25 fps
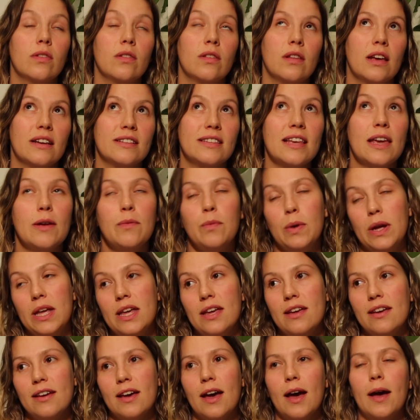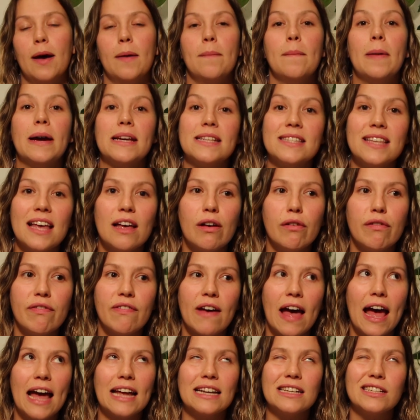I say we, myself
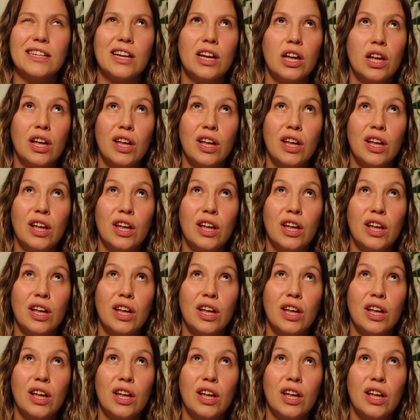and